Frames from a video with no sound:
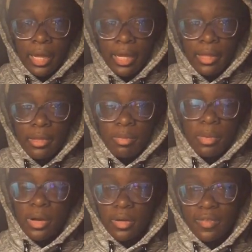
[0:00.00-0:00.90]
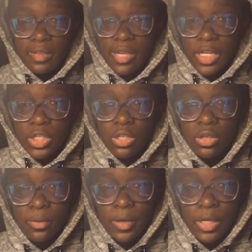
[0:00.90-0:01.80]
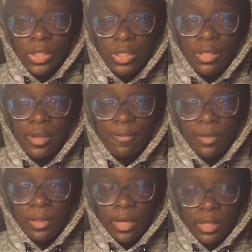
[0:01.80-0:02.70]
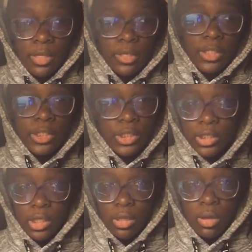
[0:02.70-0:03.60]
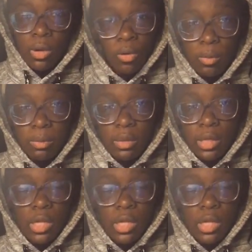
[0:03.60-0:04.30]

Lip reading: as part of the next generation, I feel like there is still a hope